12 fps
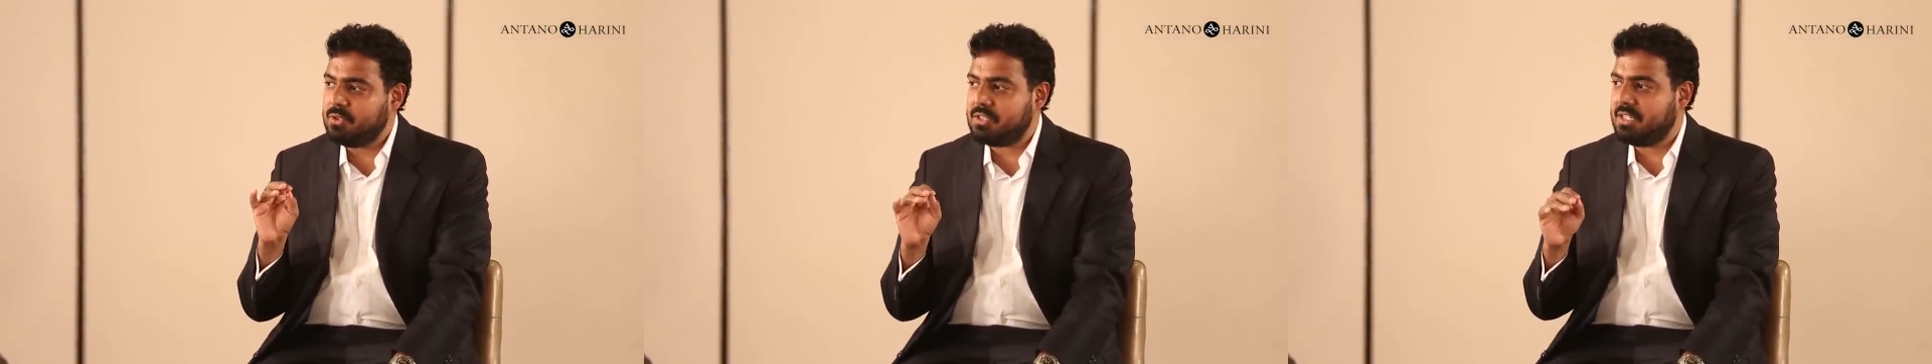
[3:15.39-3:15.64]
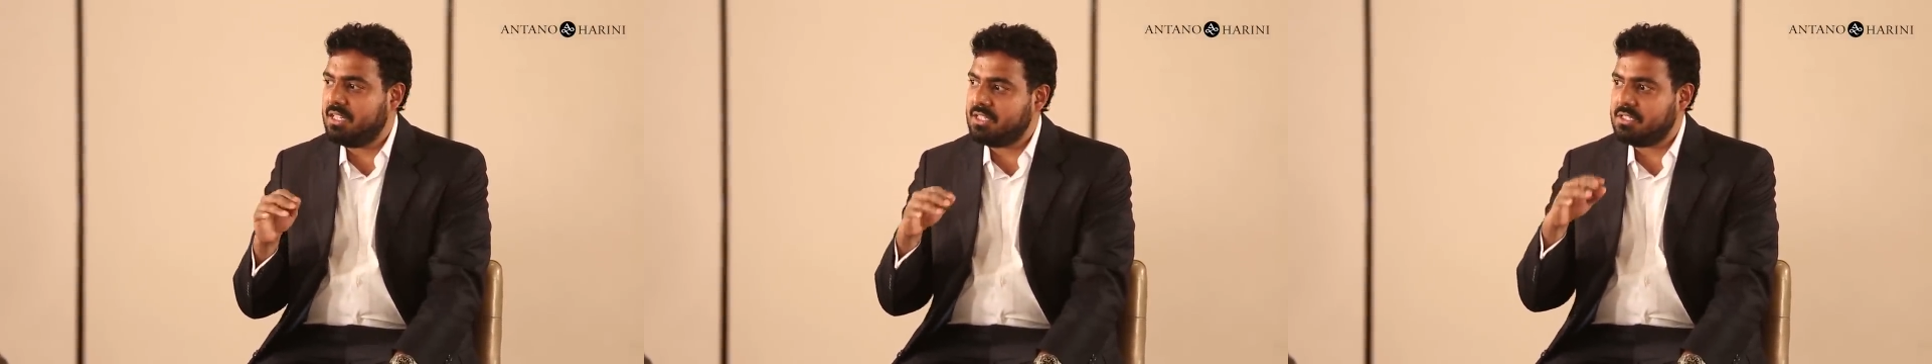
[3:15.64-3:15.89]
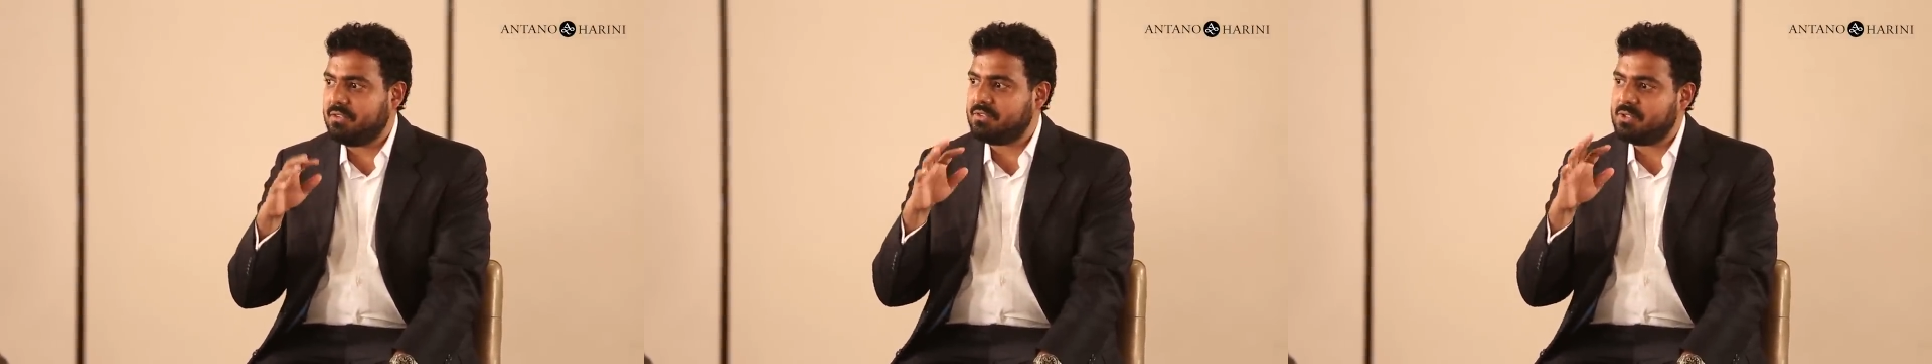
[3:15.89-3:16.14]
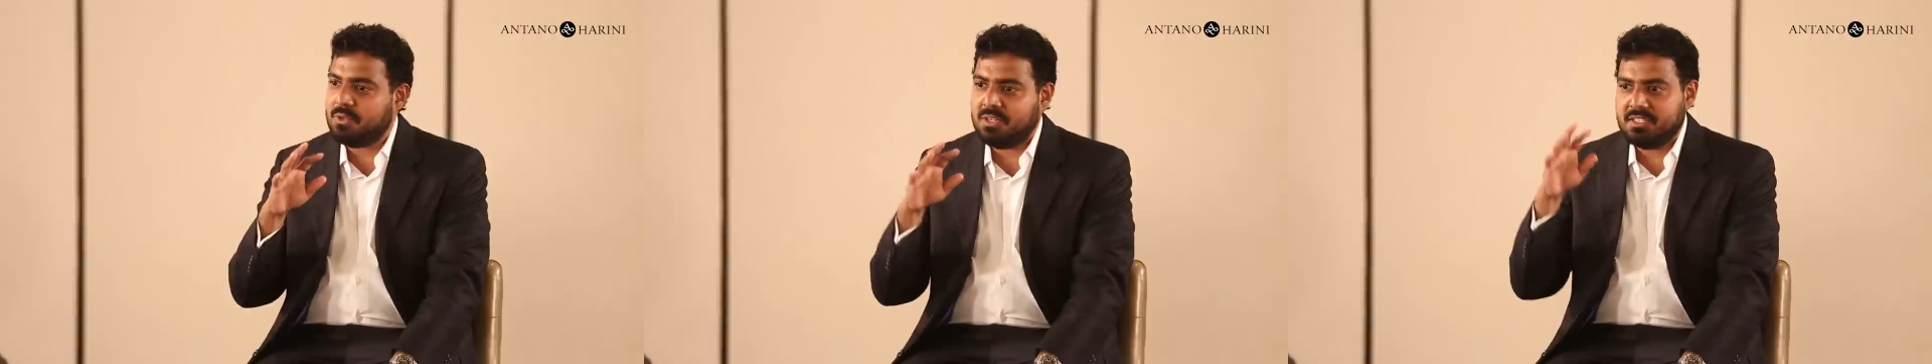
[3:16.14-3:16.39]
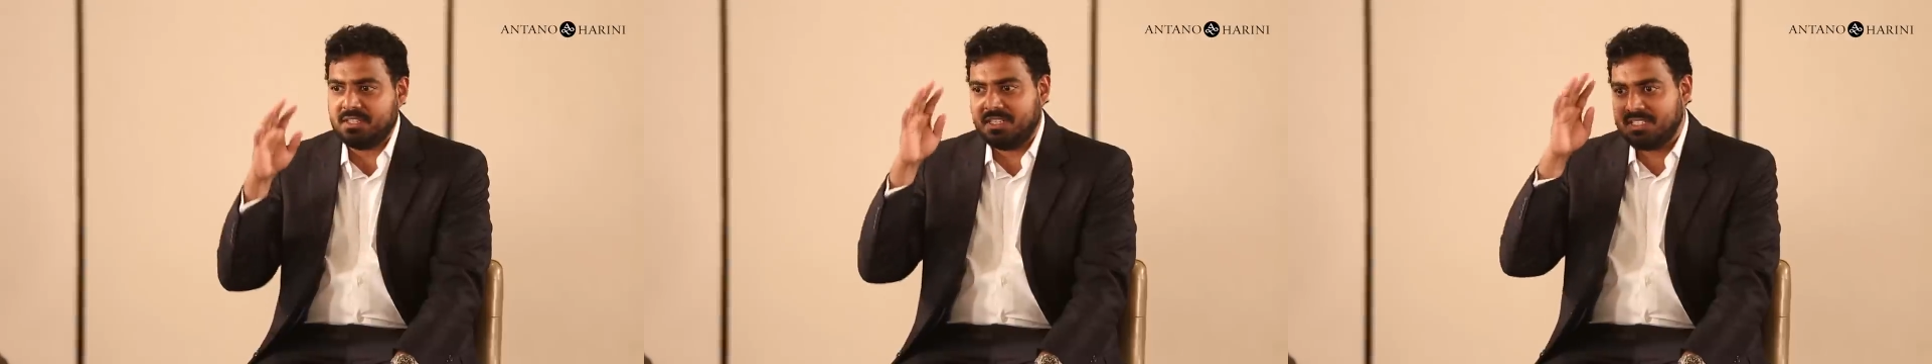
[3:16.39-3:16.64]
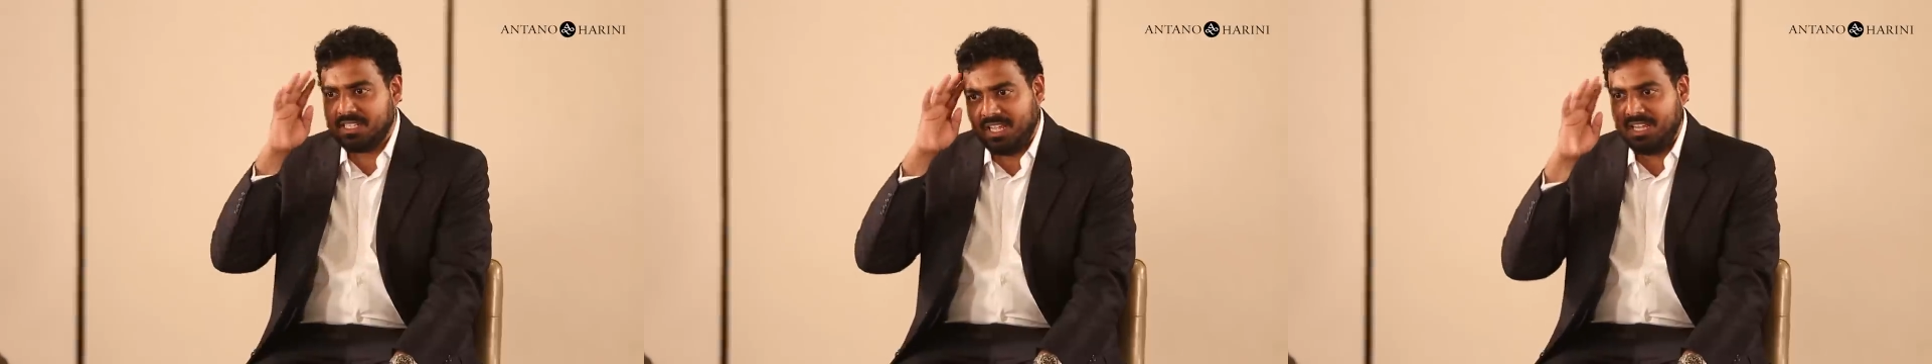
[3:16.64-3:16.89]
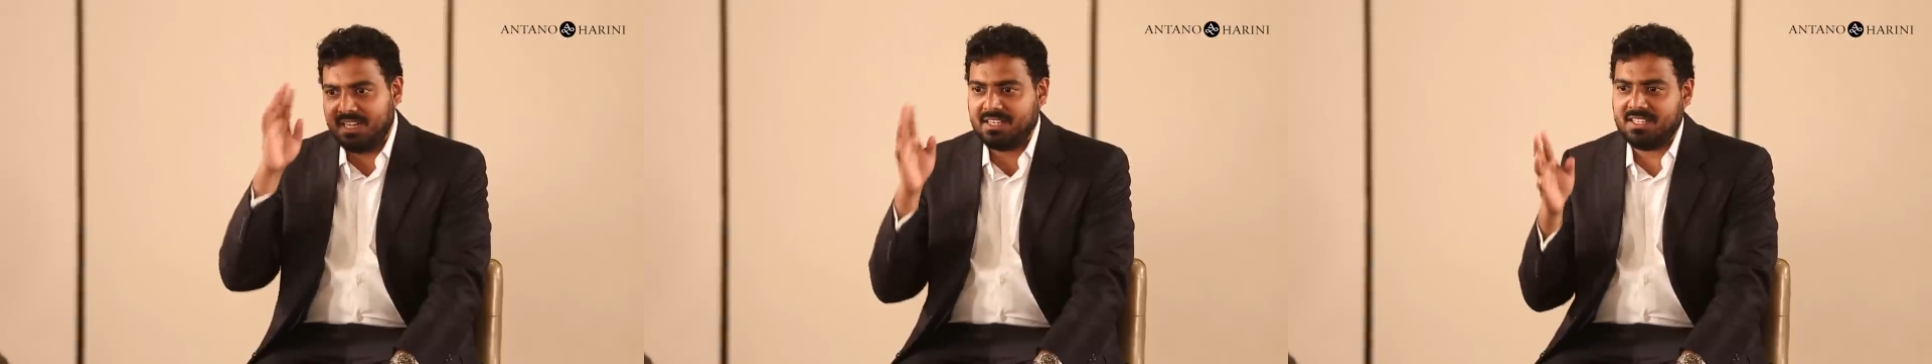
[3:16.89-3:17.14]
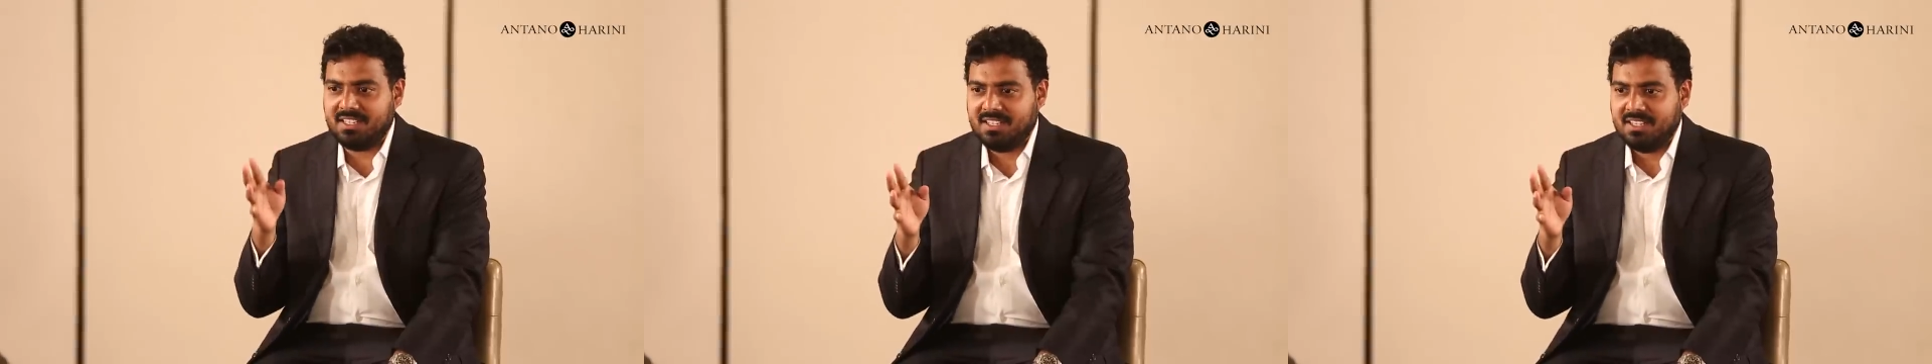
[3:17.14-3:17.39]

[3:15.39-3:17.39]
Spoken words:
those list of stories in his head,